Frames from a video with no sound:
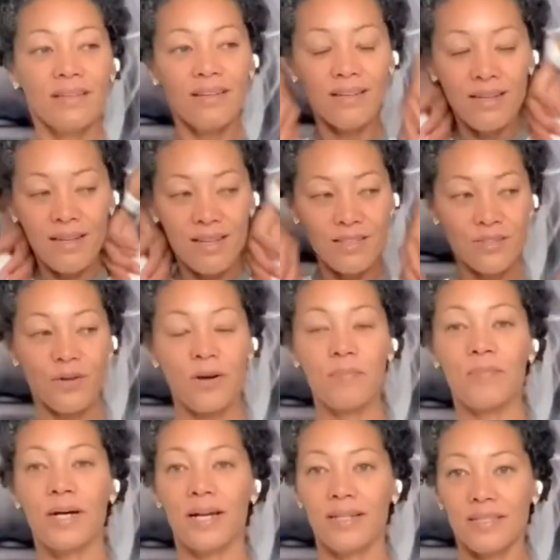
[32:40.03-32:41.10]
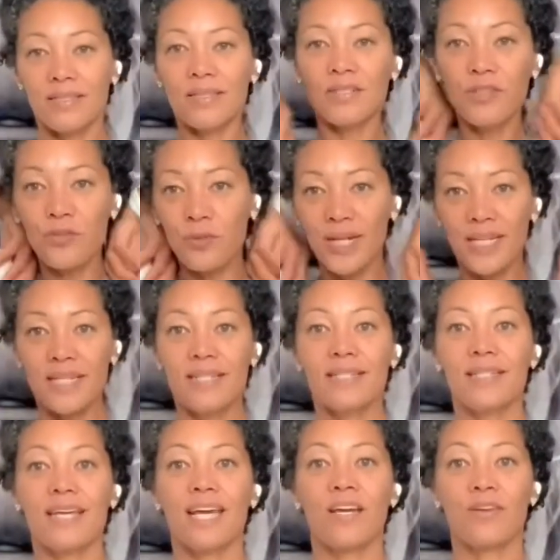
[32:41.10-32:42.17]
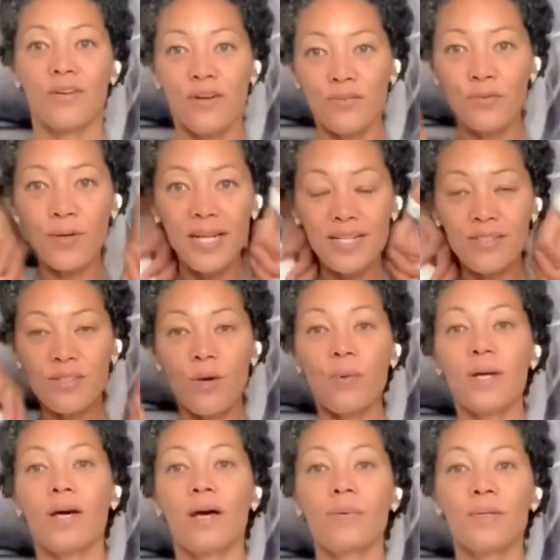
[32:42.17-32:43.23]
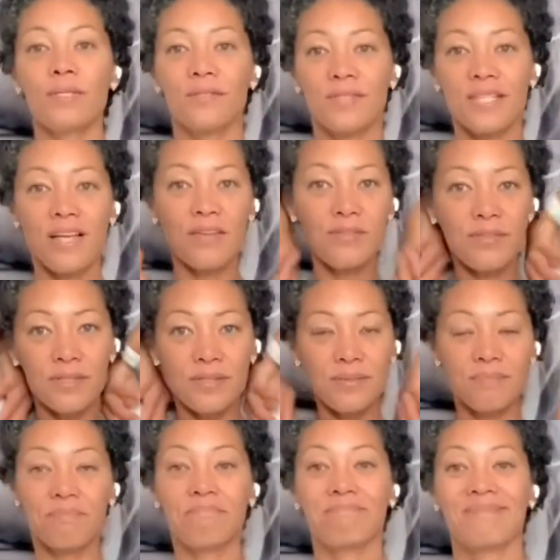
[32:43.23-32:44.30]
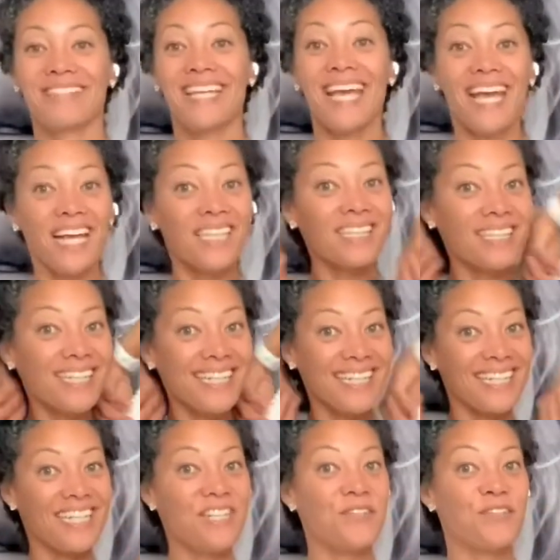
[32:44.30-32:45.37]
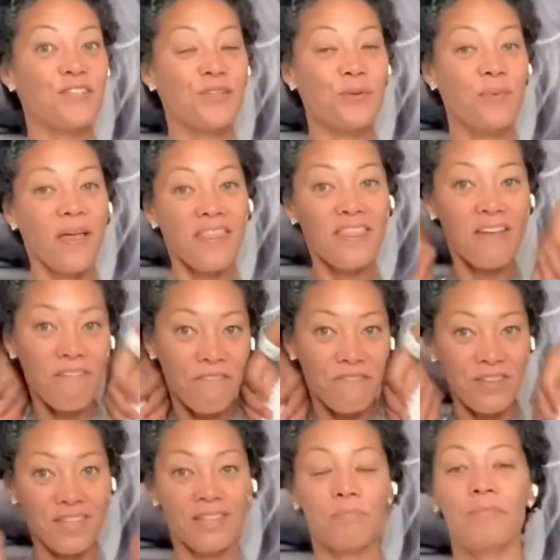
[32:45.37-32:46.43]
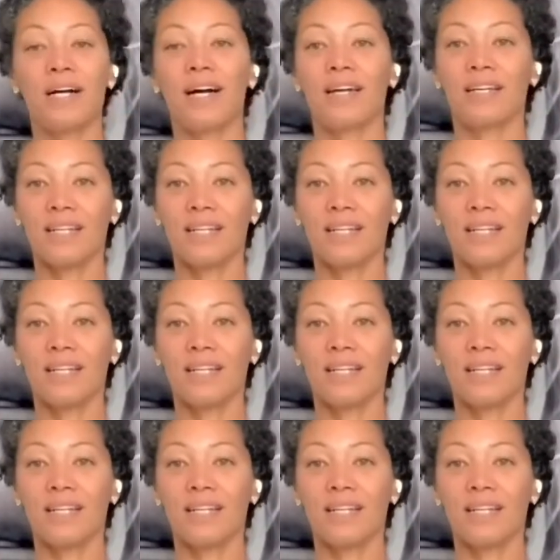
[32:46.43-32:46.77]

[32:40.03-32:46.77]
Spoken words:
So our body is a great indicator of what is going on with ourselves, leading into the fifth body.